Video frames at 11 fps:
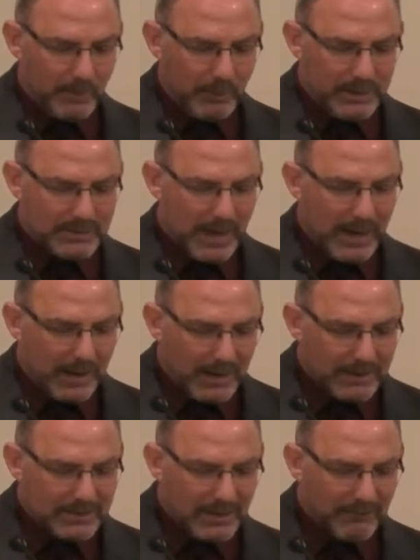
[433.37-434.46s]
We
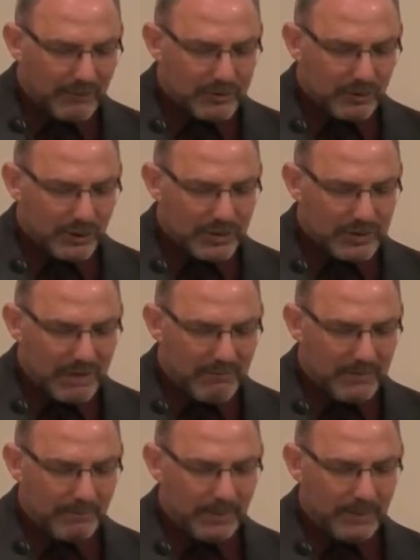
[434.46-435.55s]
uh, see in verse
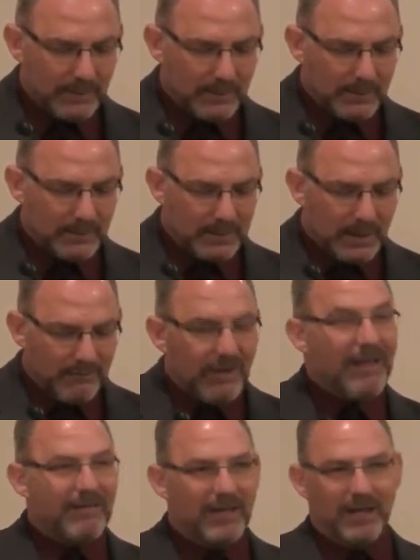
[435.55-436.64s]
37 Give
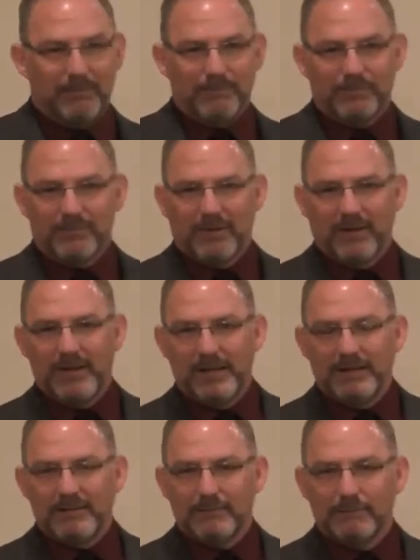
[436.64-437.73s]
ye them to
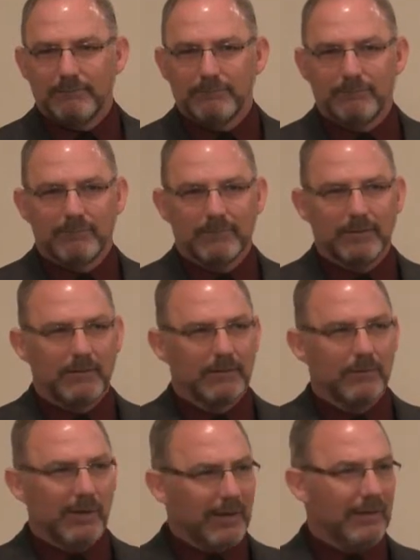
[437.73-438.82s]
eat.
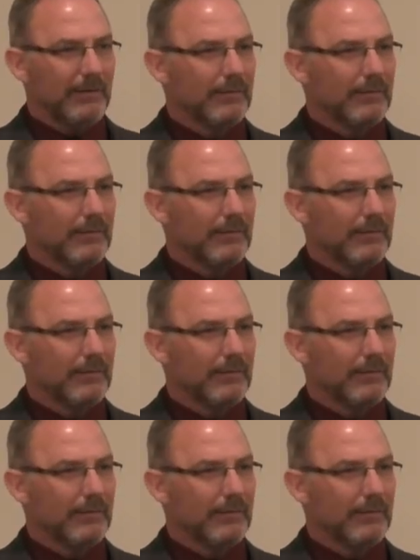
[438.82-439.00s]
What?